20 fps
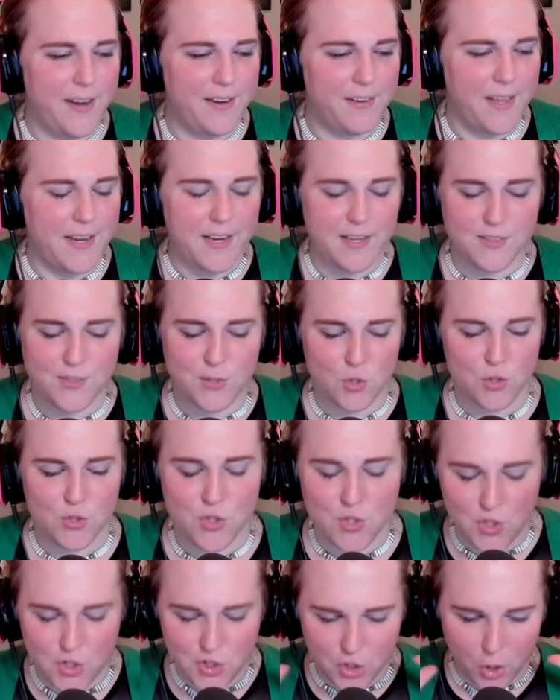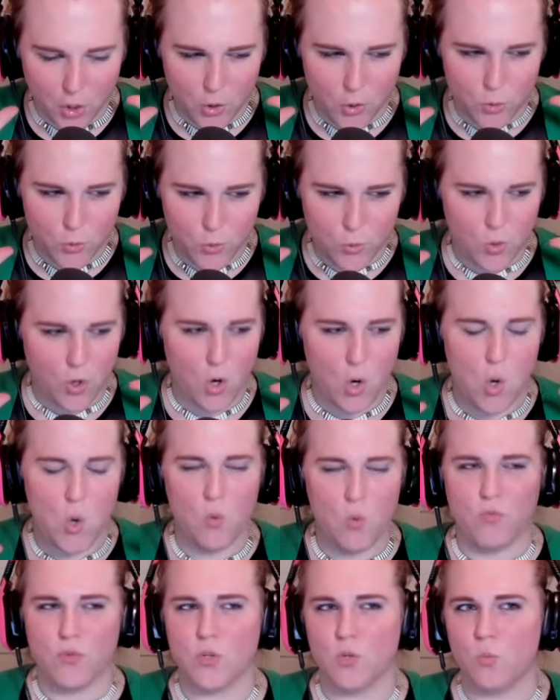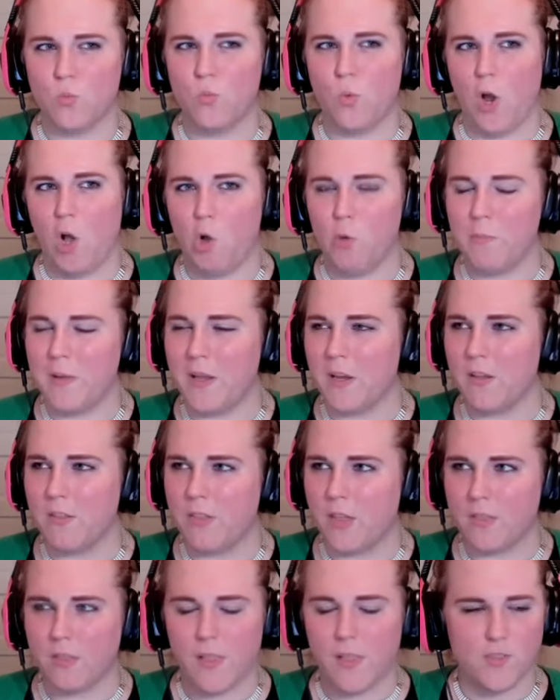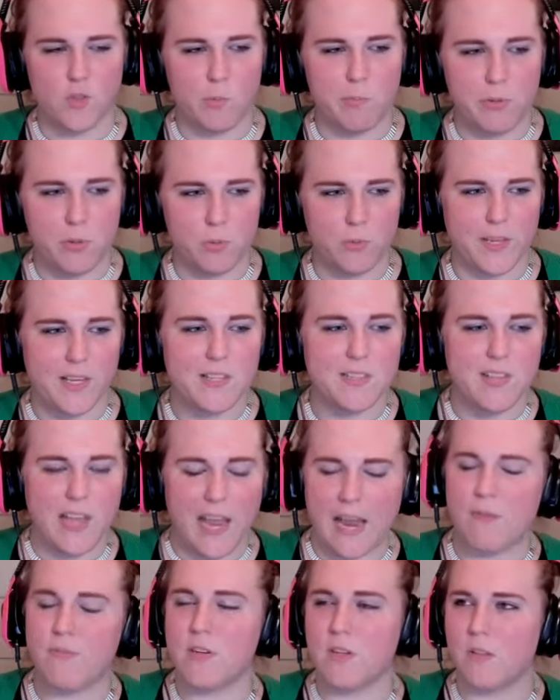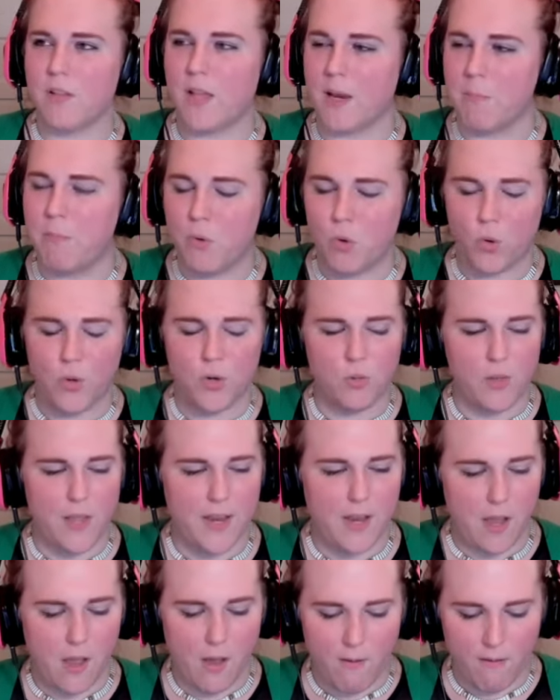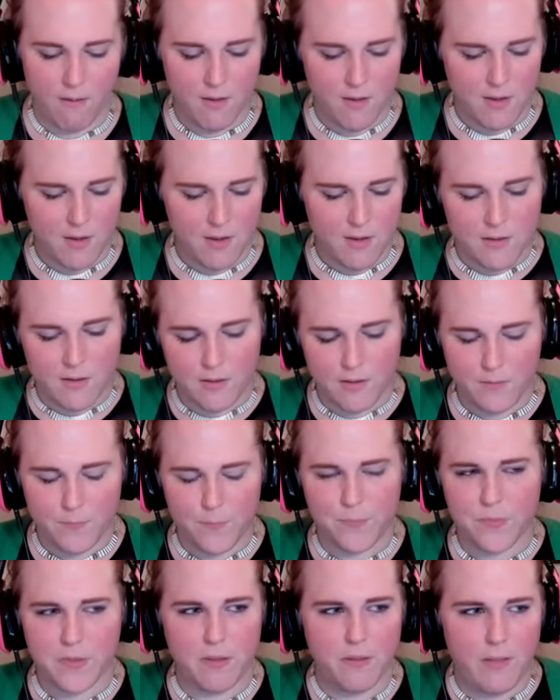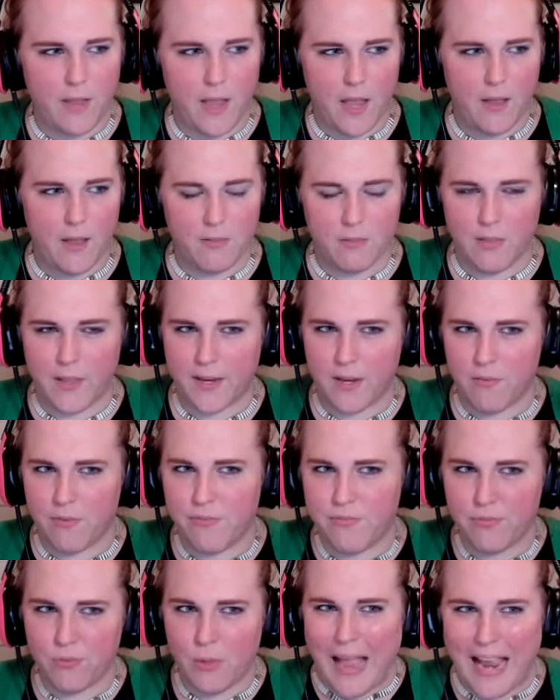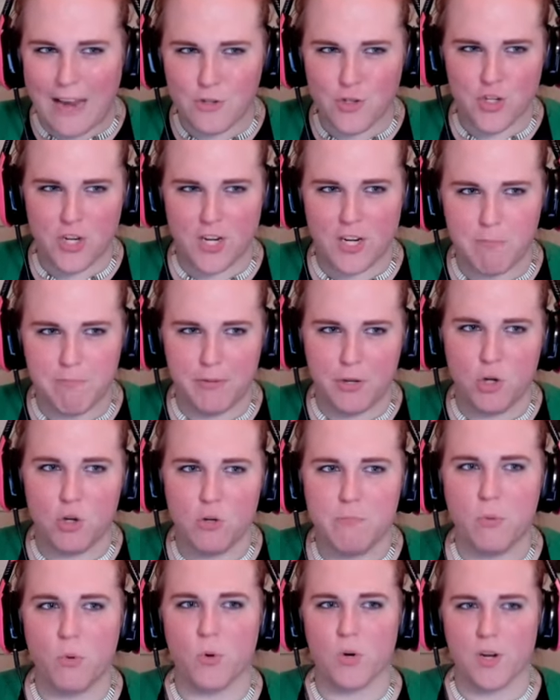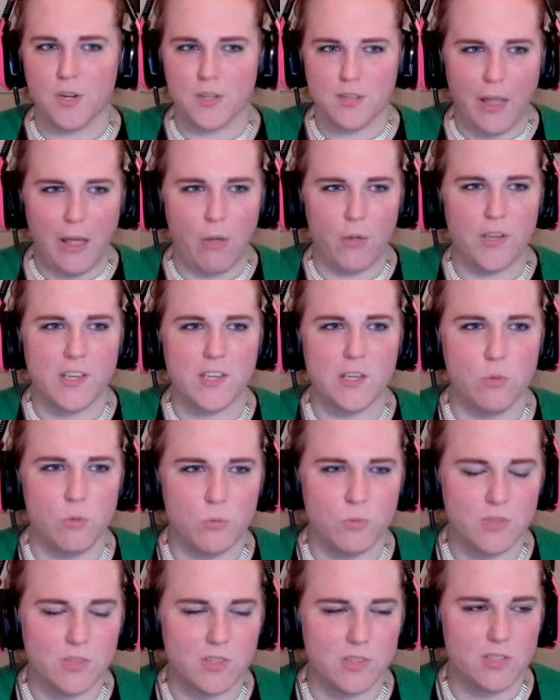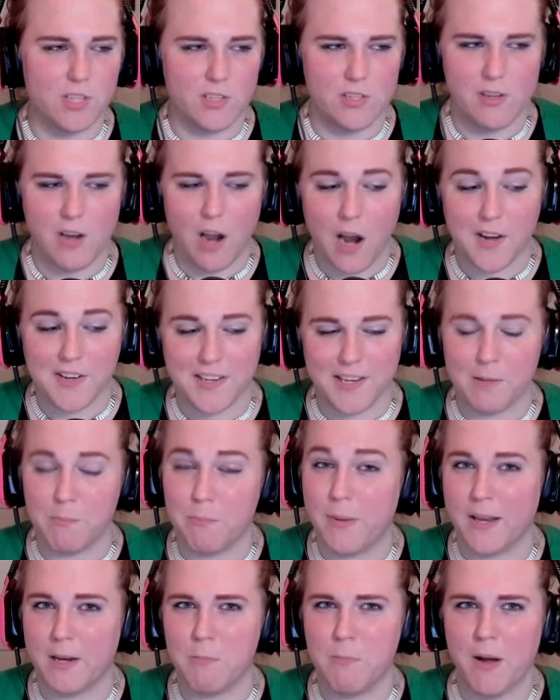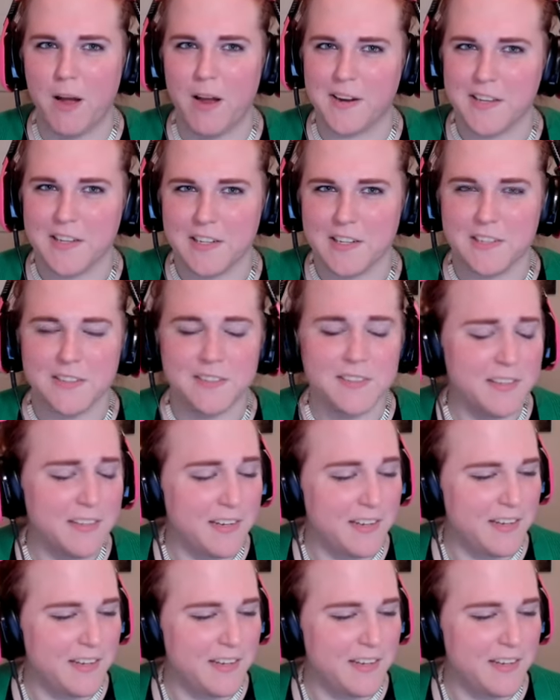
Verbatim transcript: and like it's just so overwhelming that like the police have to like put like a like a flashing billboard telling you to not get pickpocketed.